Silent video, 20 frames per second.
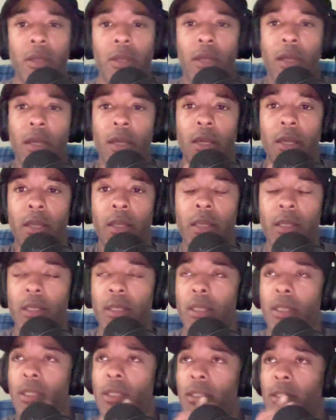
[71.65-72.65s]
And
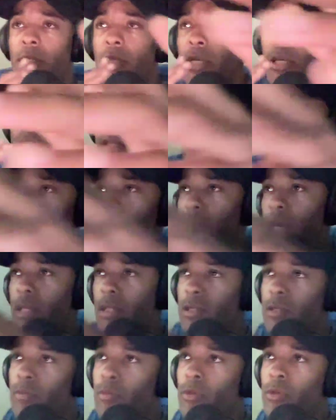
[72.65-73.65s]
he skinned
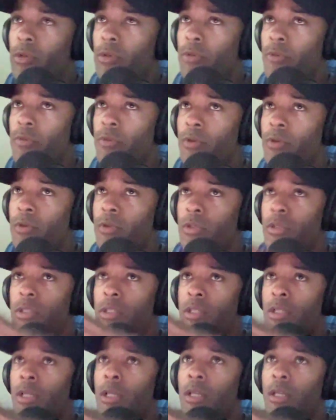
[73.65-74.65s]
back to the middle of the field, didn't
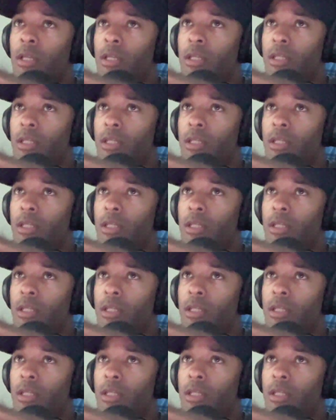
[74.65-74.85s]
see any,